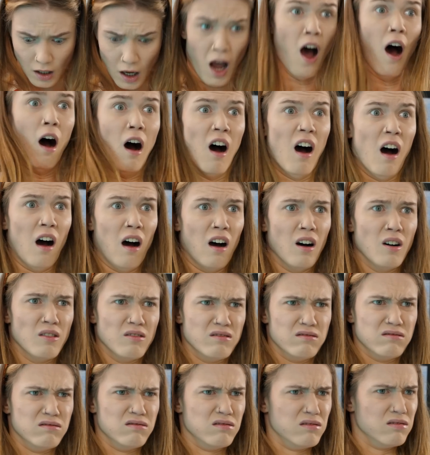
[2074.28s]

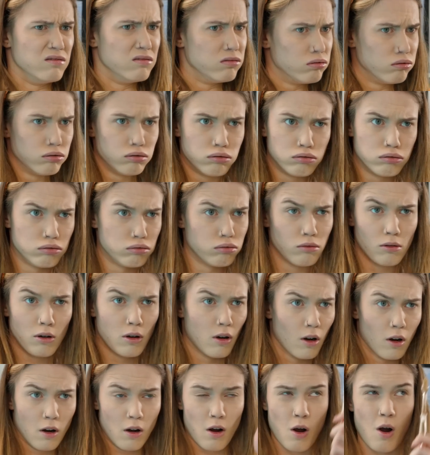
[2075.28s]
though! Good thing I have the
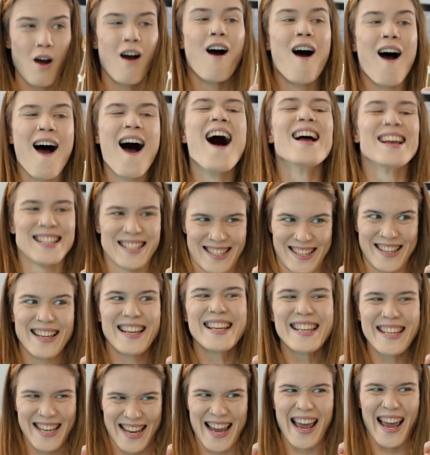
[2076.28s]
gadget for it!
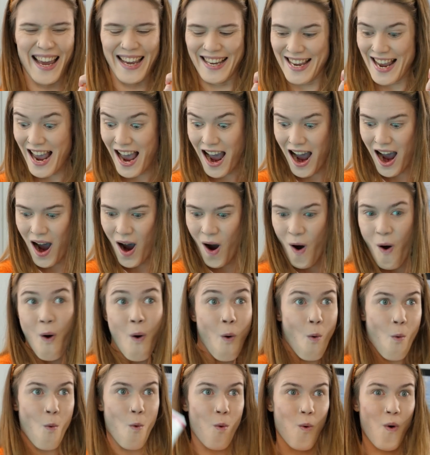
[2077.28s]
Look at this cute
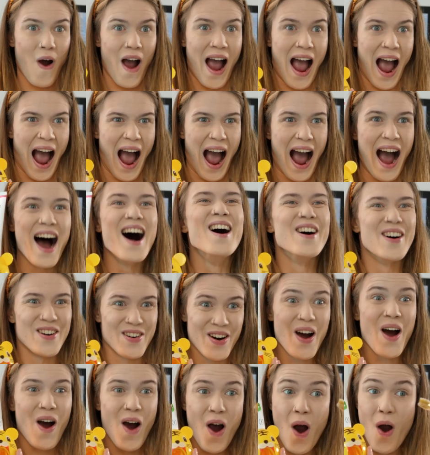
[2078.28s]
tiger! He
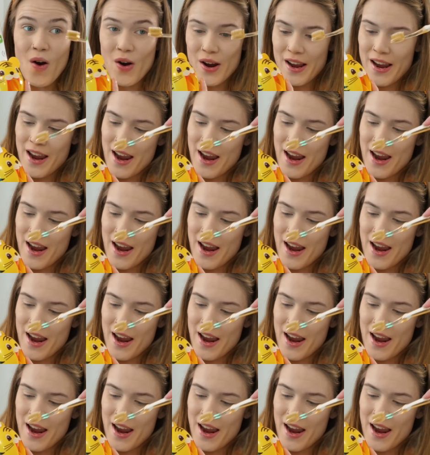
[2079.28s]
will help us